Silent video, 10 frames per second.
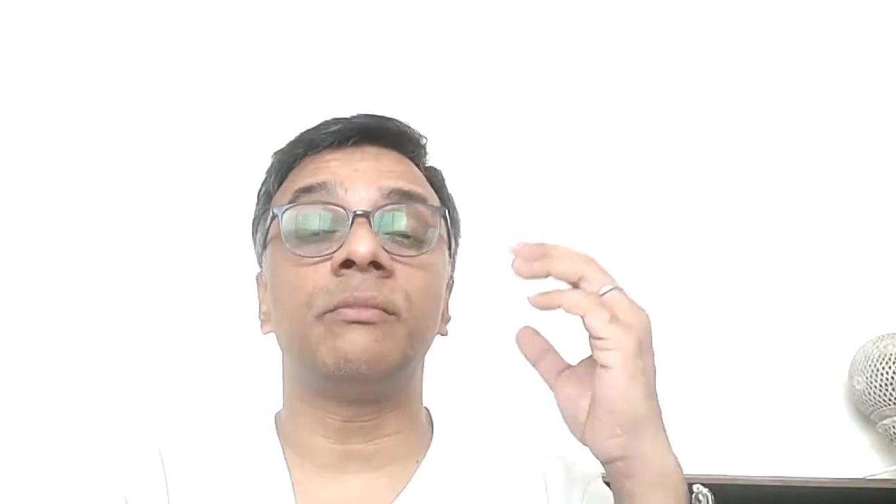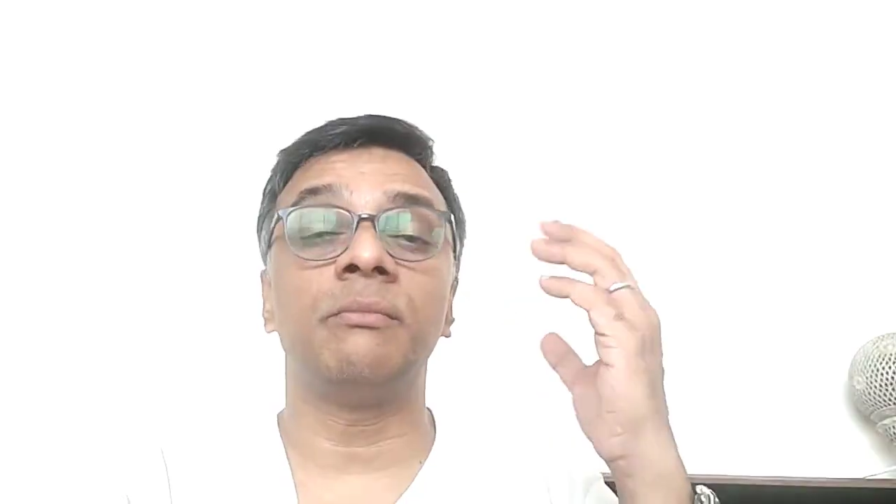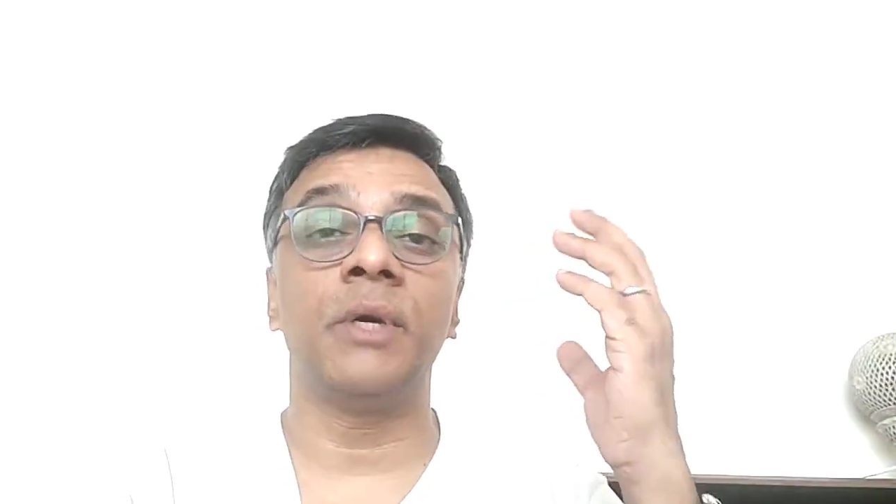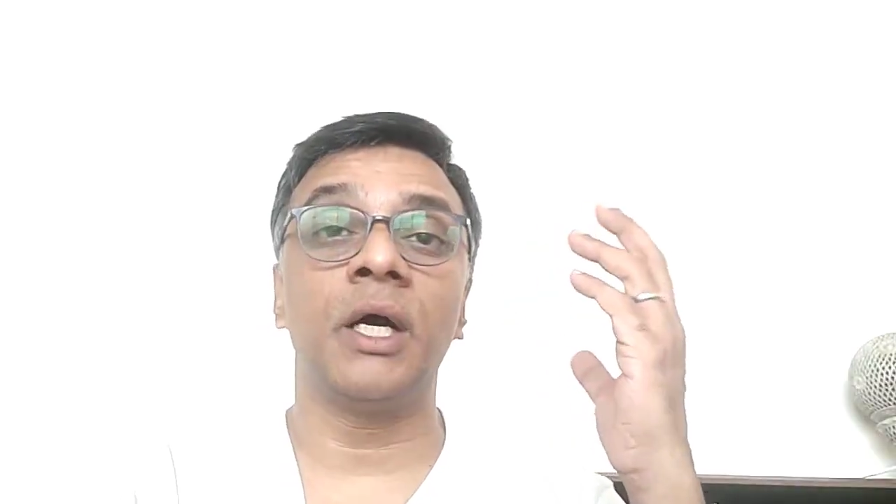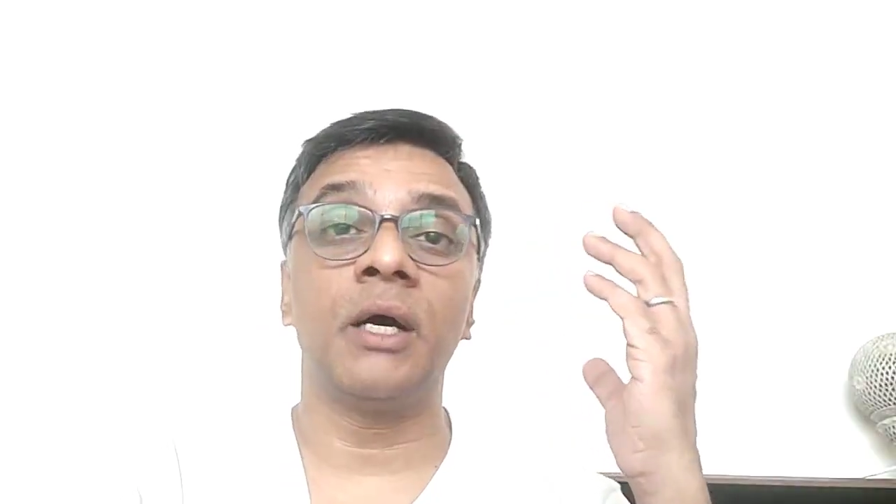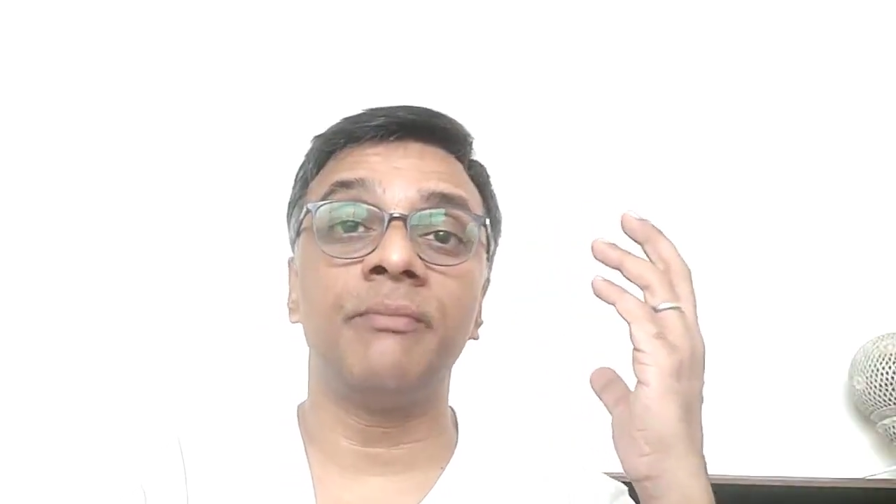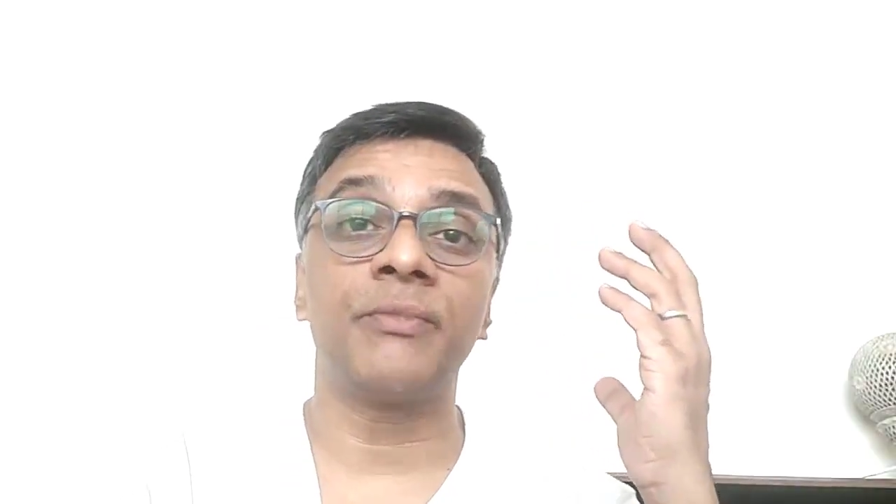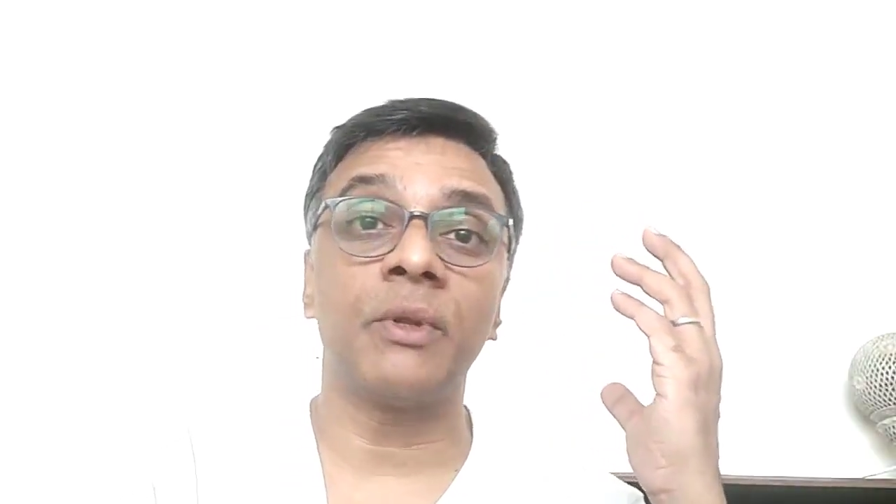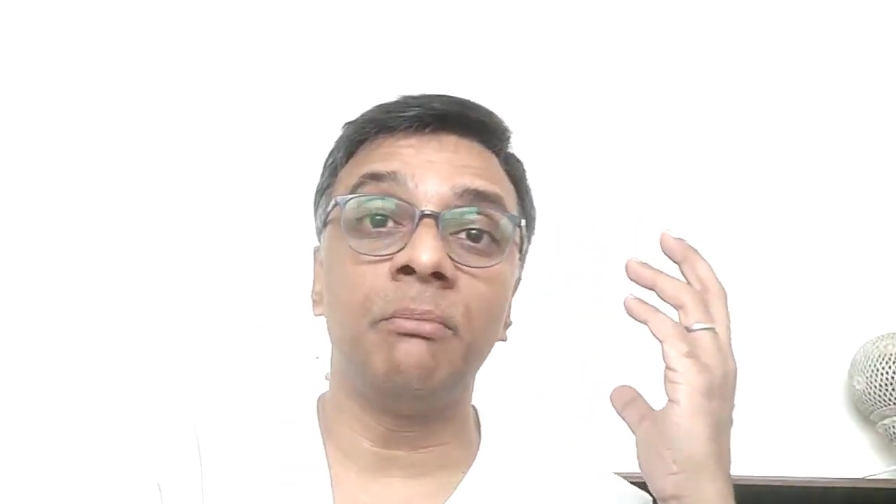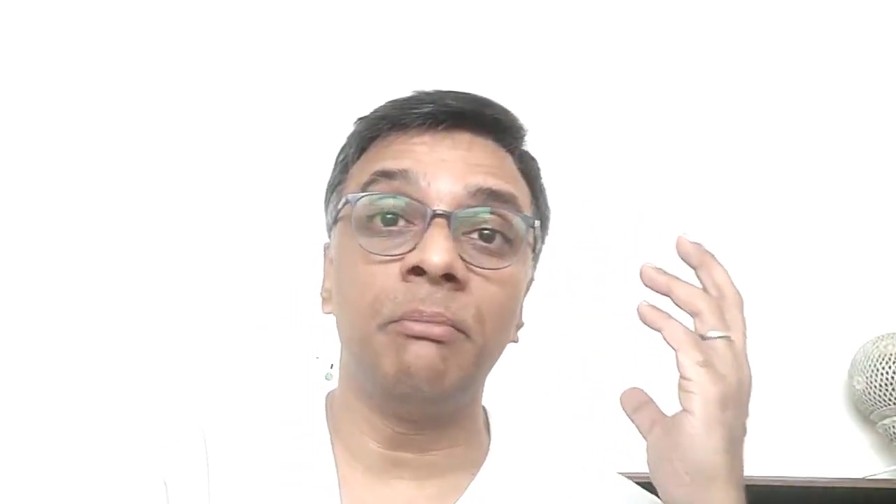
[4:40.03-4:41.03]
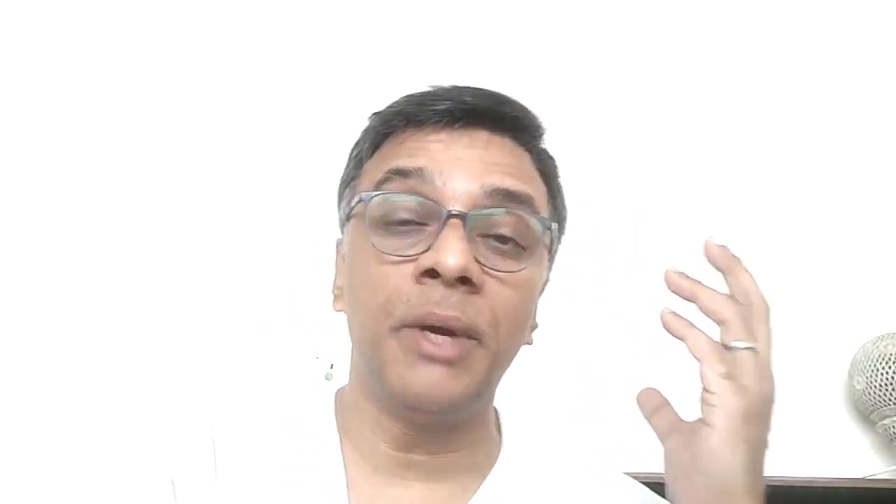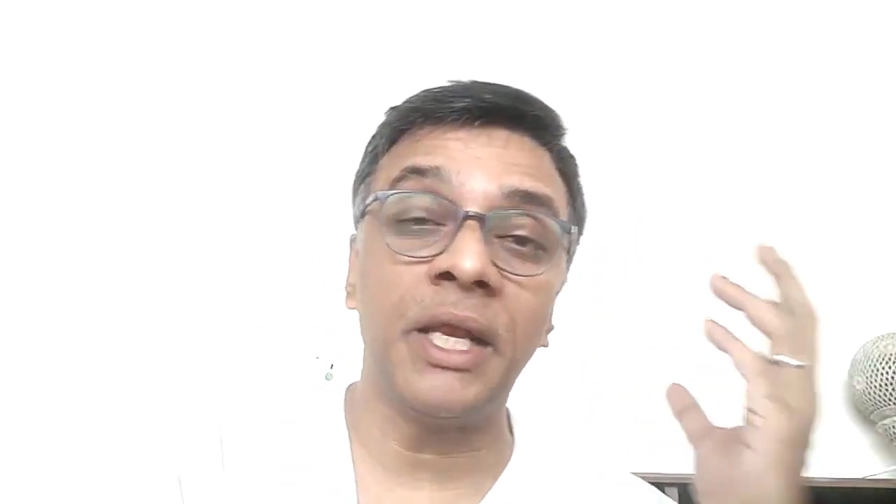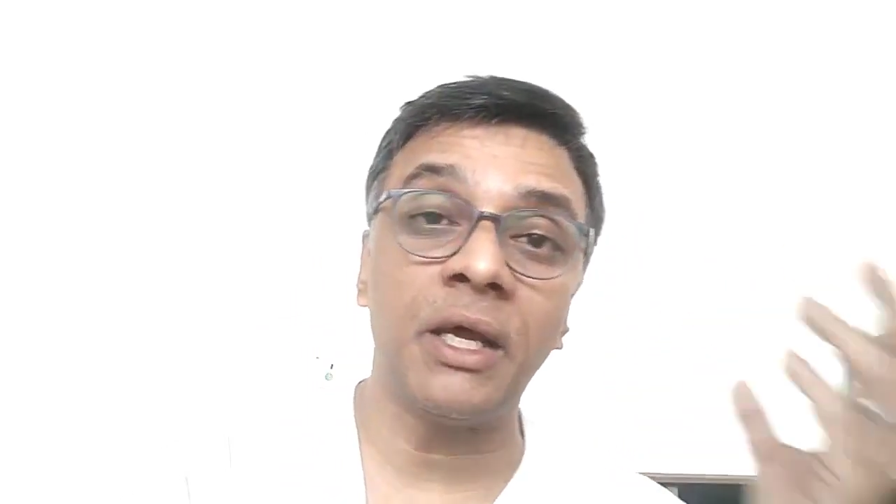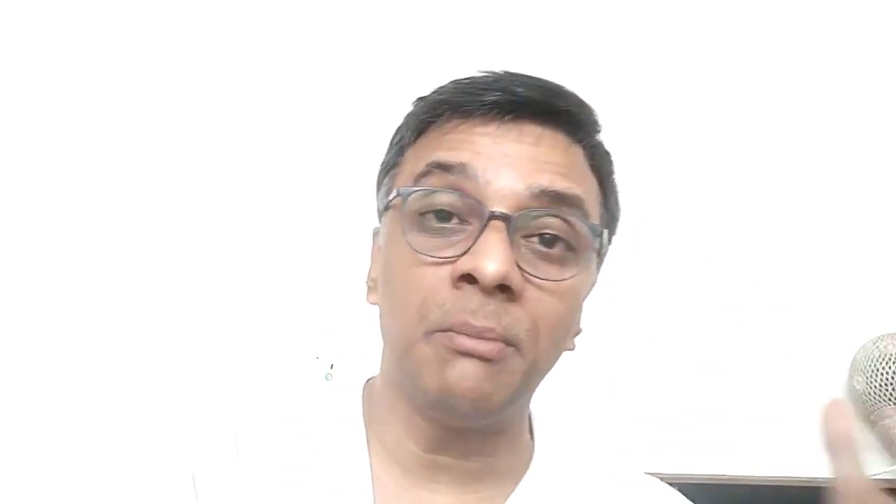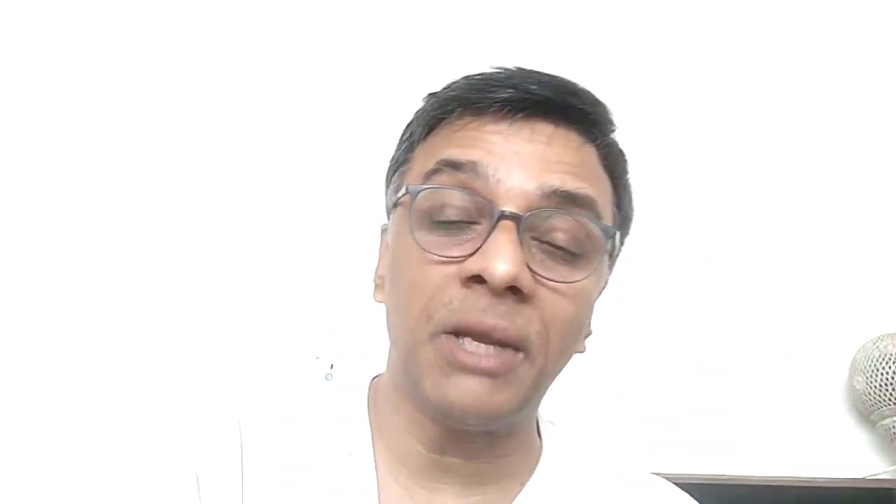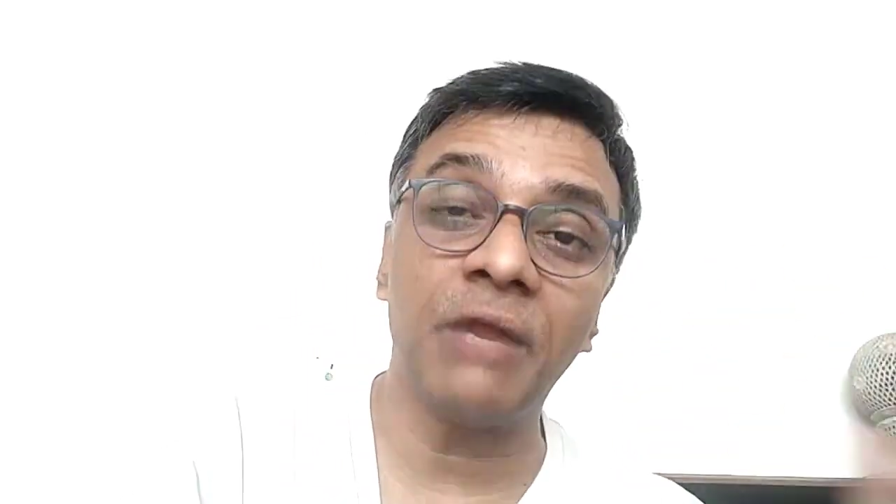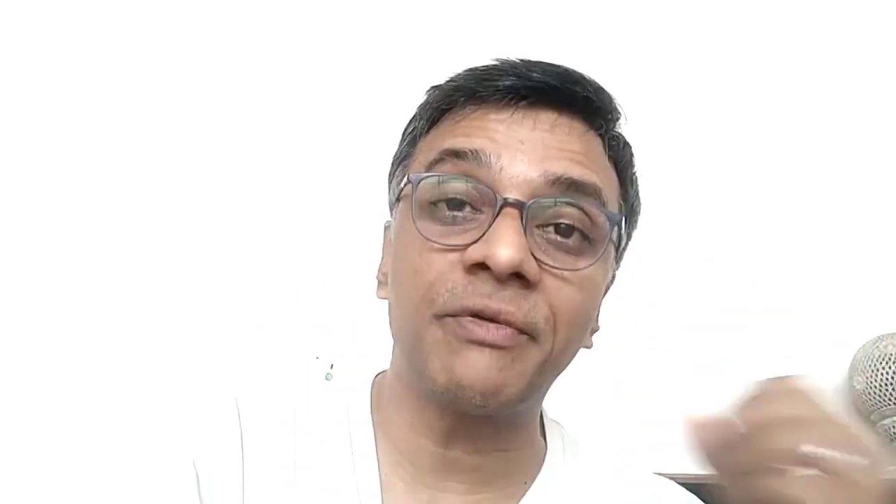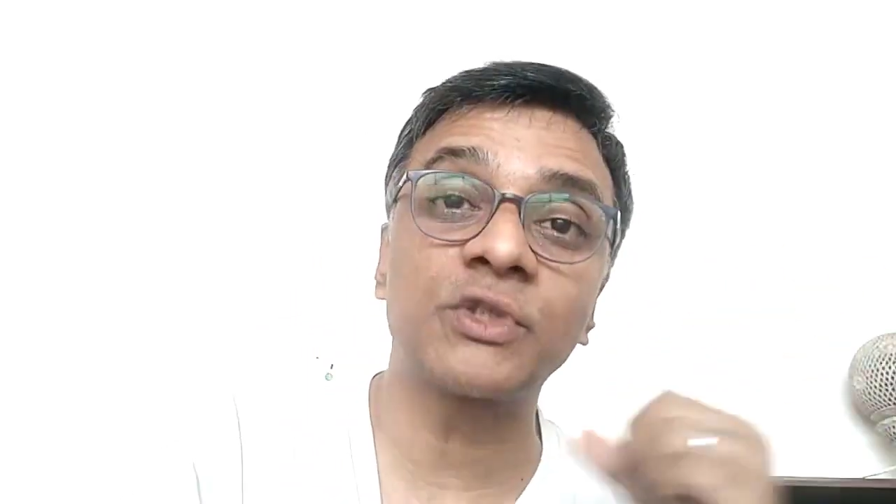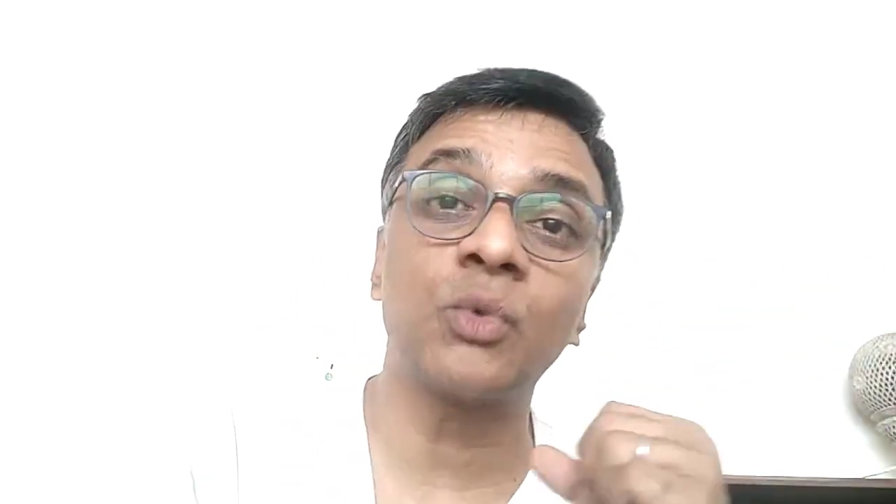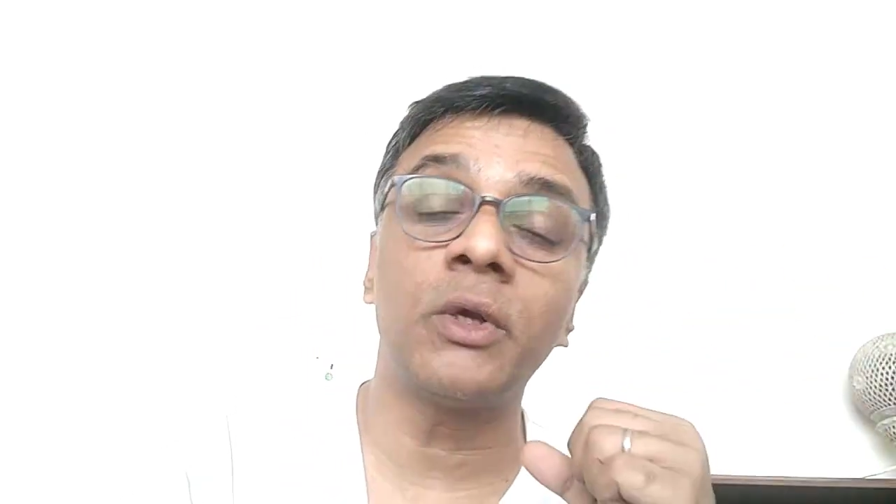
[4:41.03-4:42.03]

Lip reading: malefics